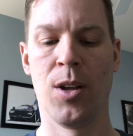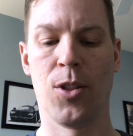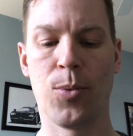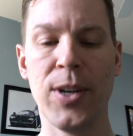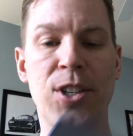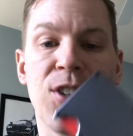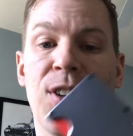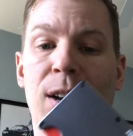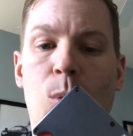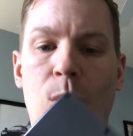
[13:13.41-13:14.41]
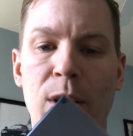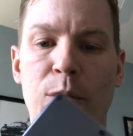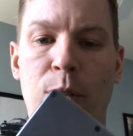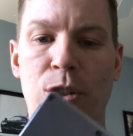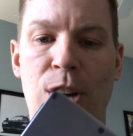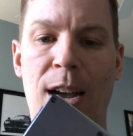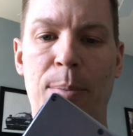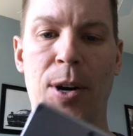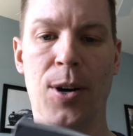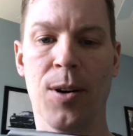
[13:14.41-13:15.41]
The Ridge has done a wonderful job
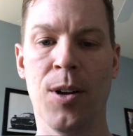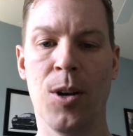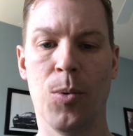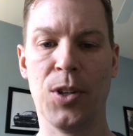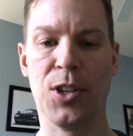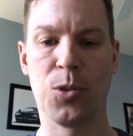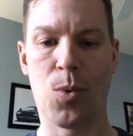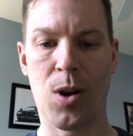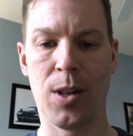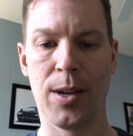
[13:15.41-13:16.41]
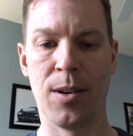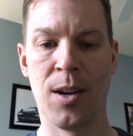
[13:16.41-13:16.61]
here with this wallet.